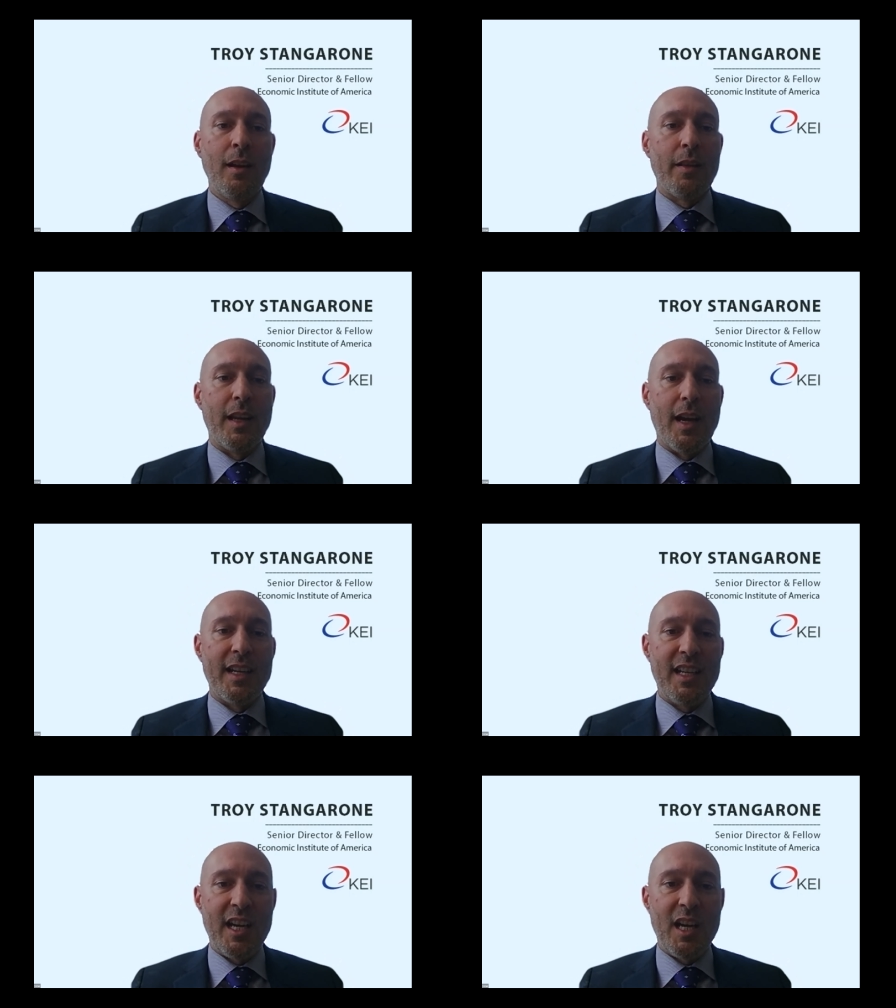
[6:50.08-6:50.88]
The
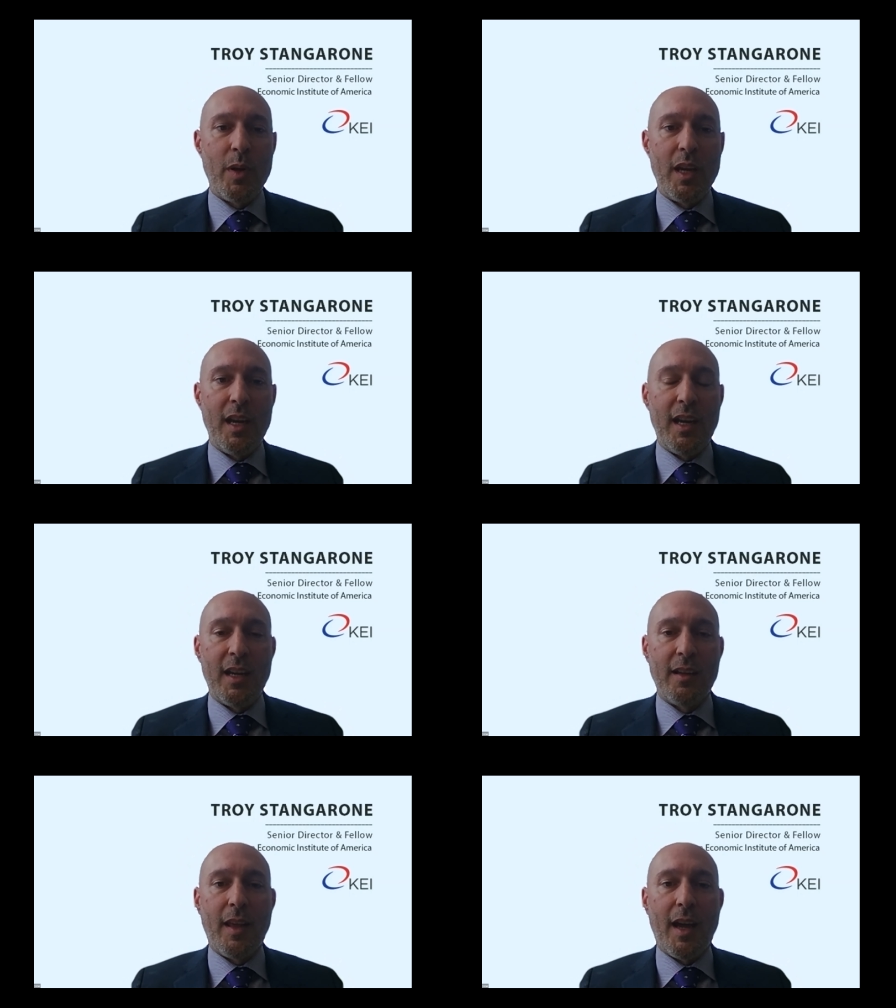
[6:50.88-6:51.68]
idea
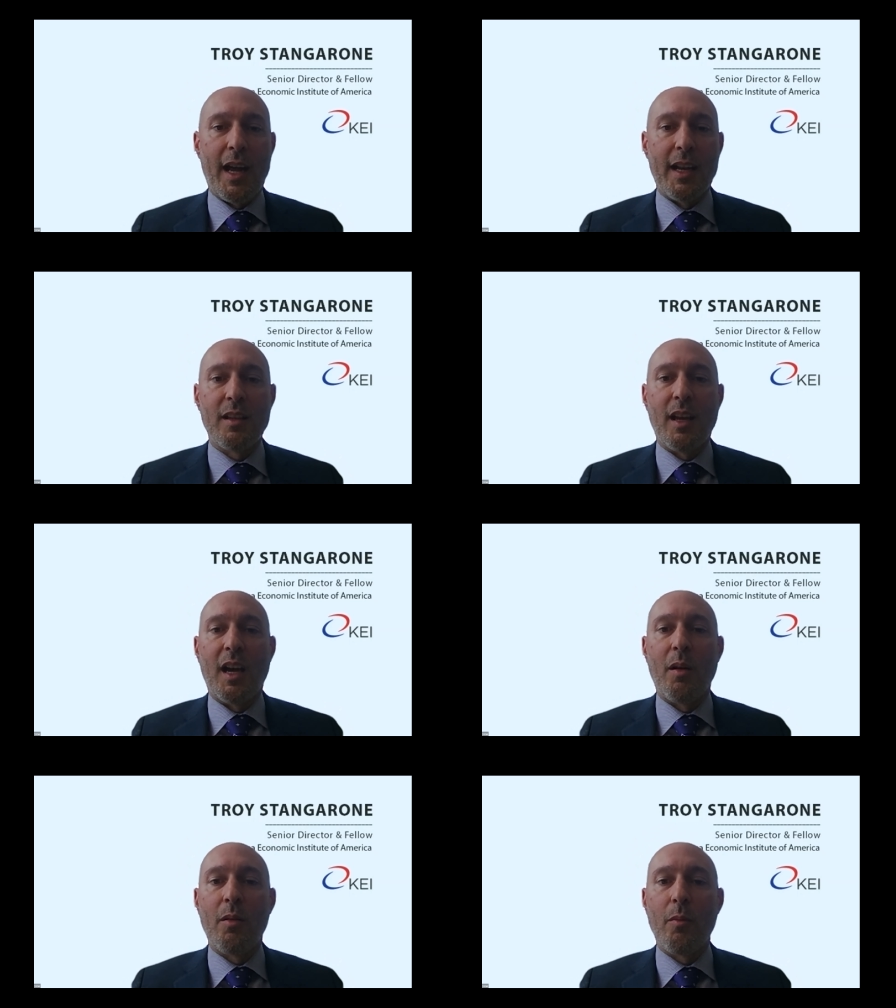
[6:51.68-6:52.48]
being that
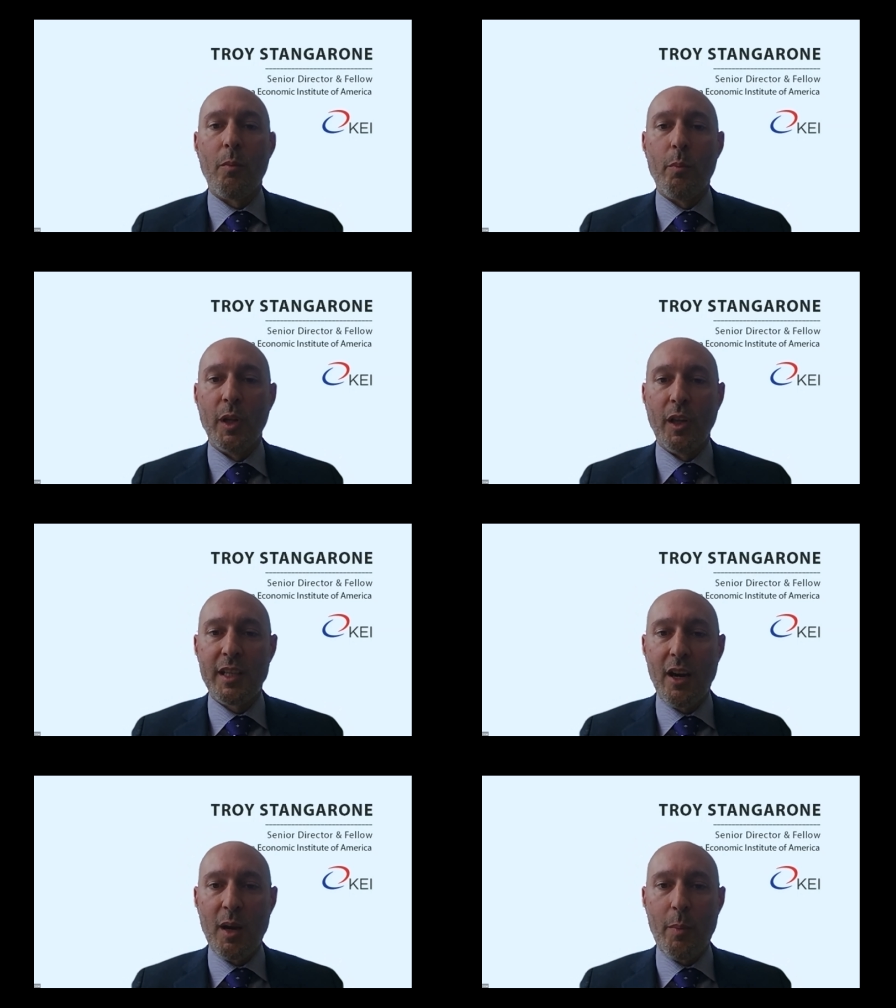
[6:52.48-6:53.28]

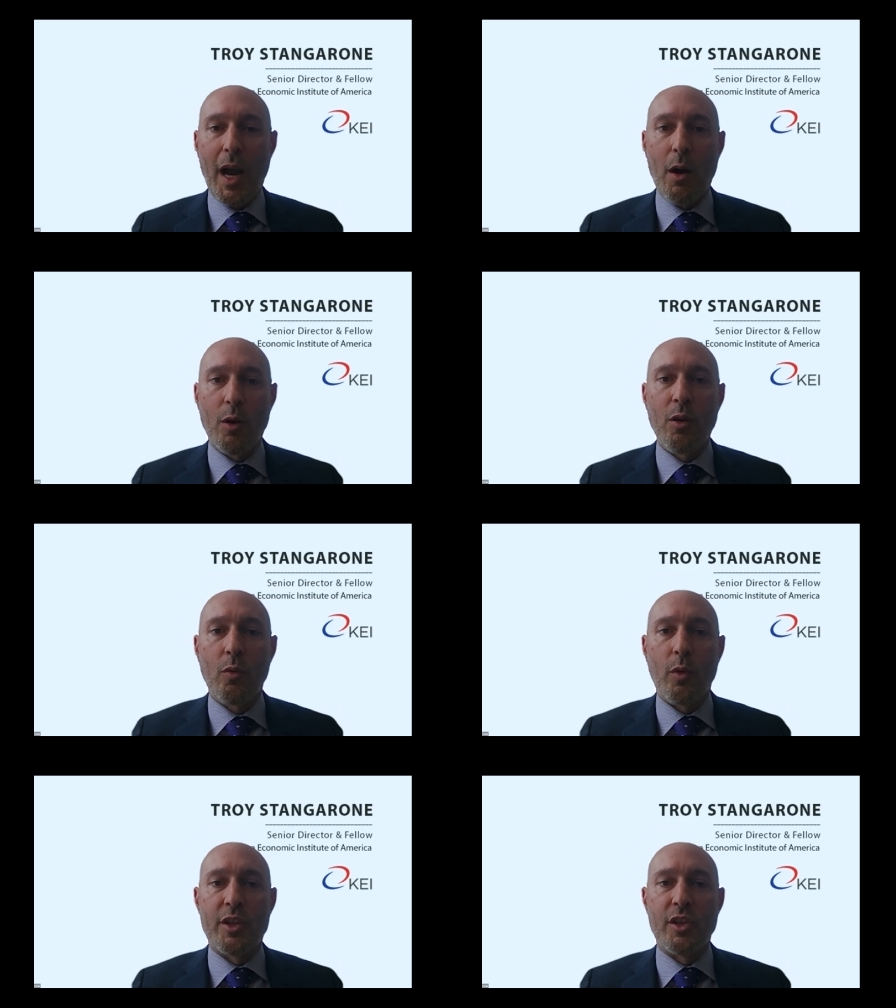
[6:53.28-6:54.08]
military power,
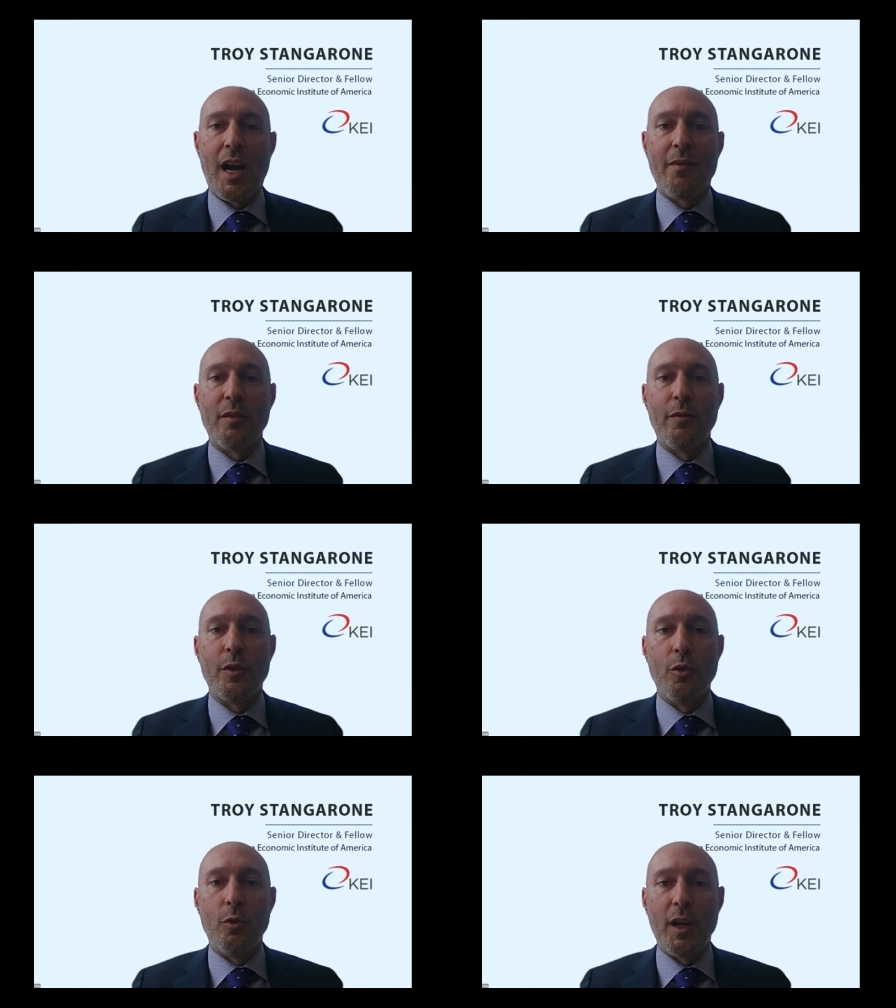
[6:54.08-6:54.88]
which is often
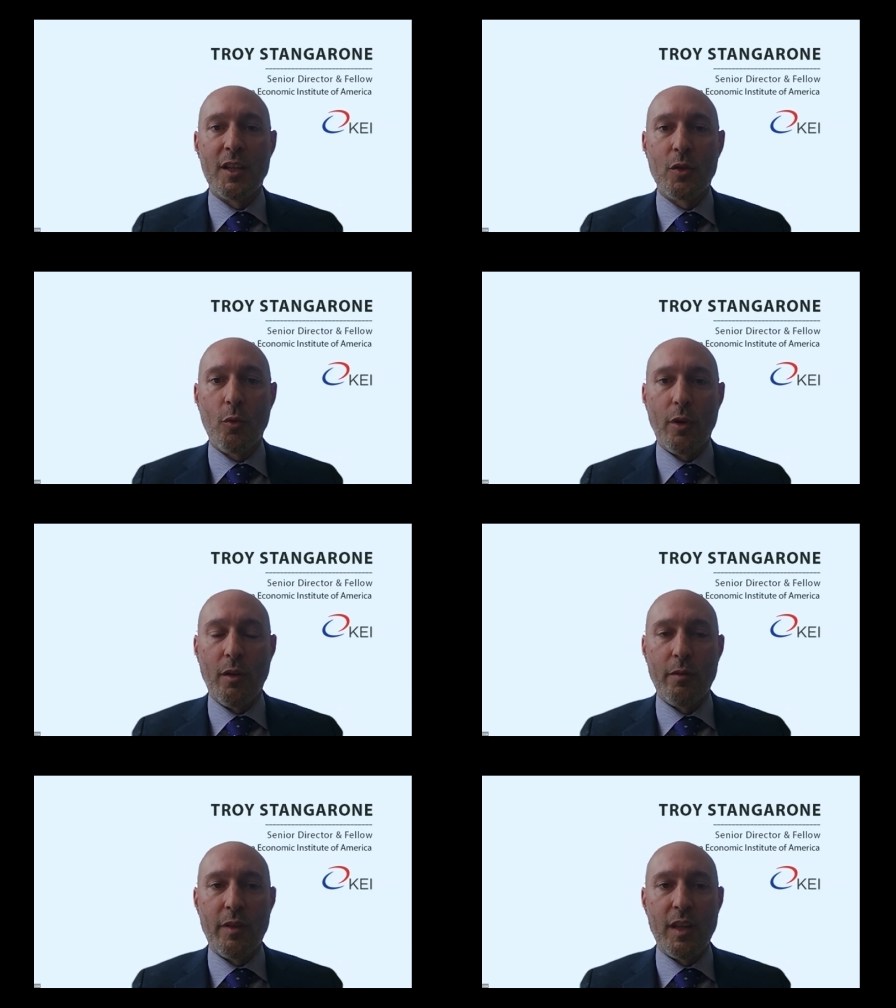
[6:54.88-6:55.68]
viewed as sort
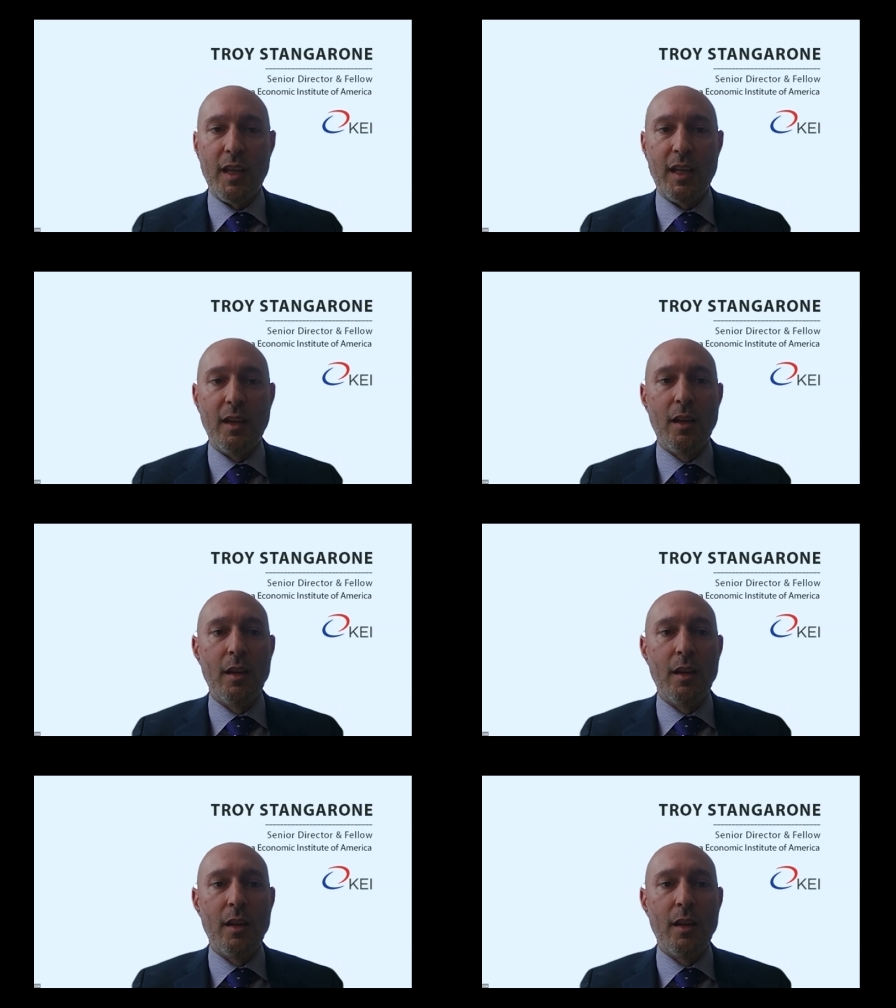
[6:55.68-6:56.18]
of the